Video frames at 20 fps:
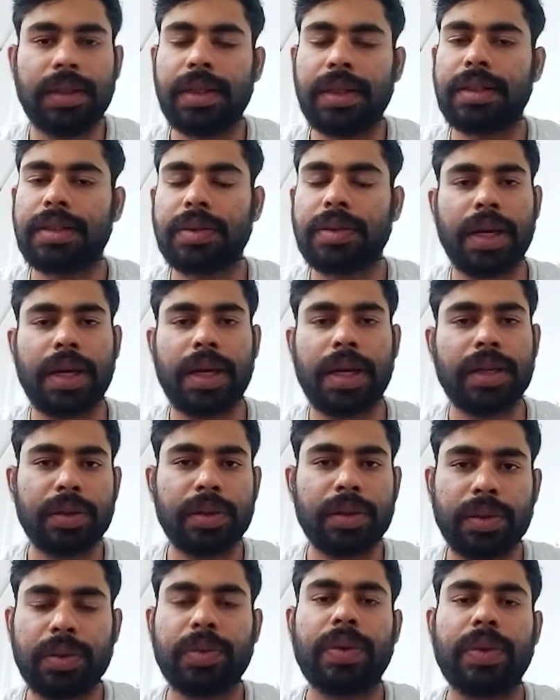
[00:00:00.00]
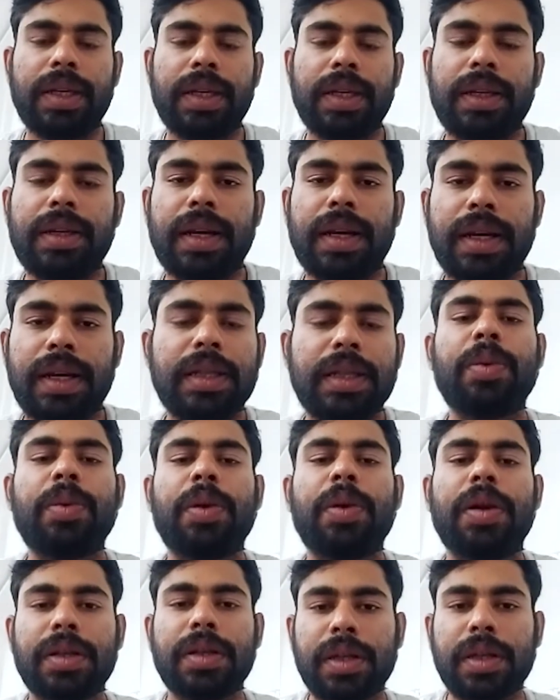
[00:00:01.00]
So as you very rightly
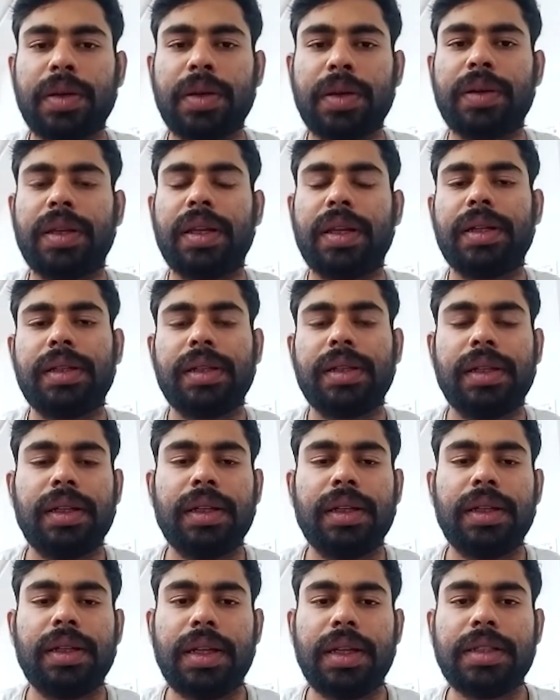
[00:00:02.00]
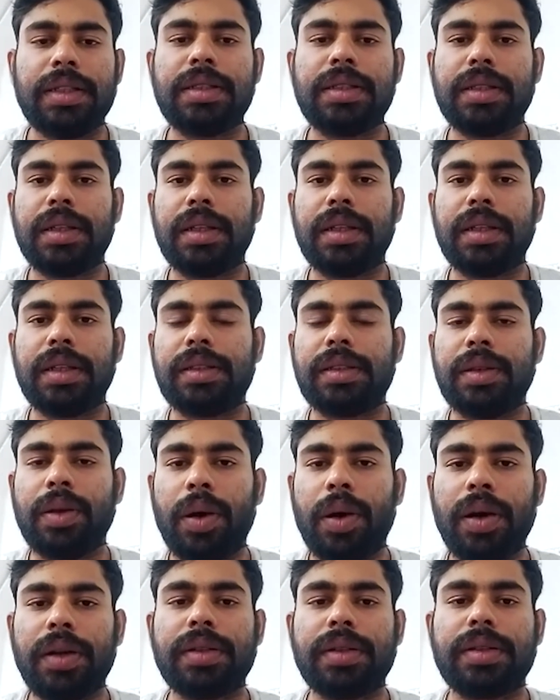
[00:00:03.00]
pointed out, that it's it's not
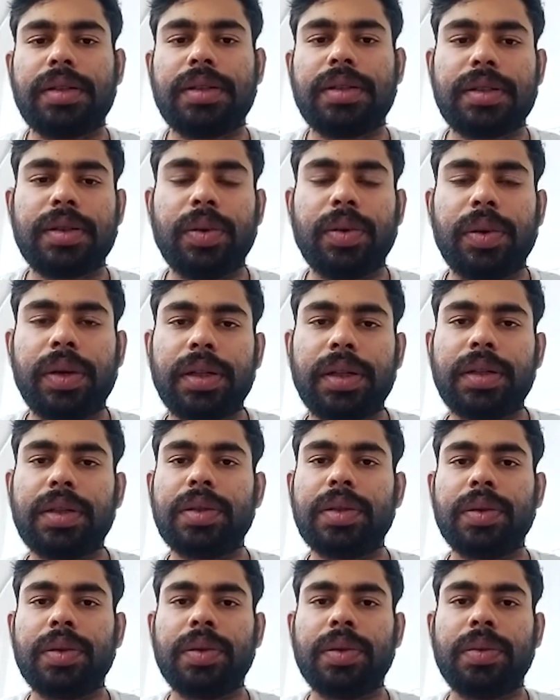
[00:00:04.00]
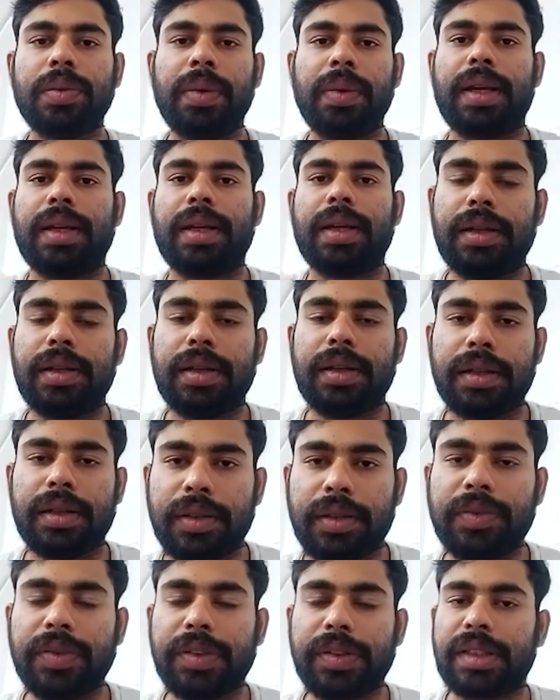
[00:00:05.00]
just going to make uh, the
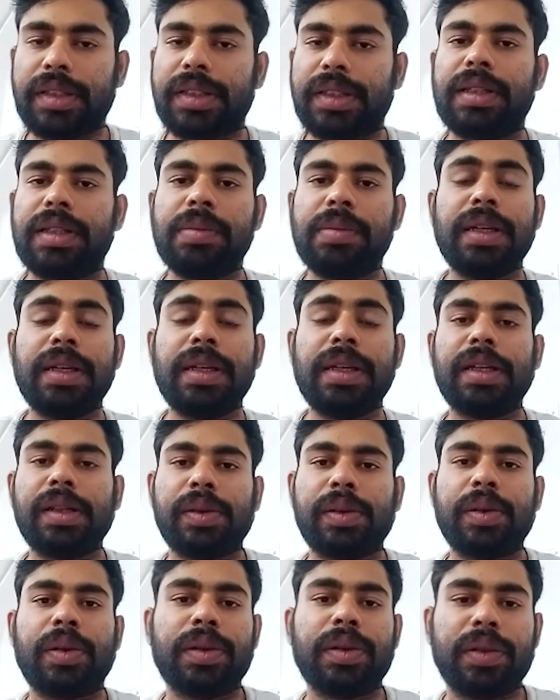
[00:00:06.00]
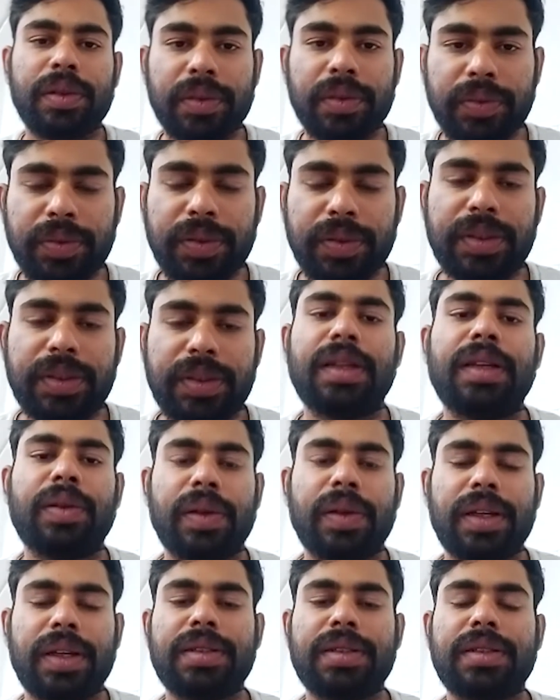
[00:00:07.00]
physical meetings or the physical
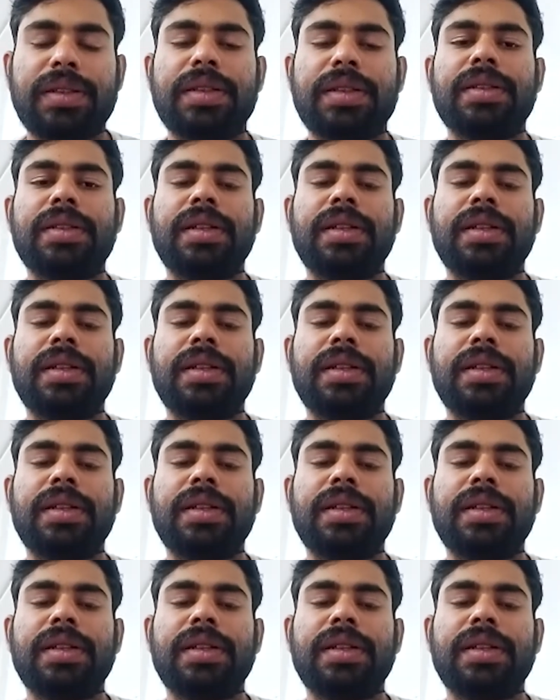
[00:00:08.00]
locations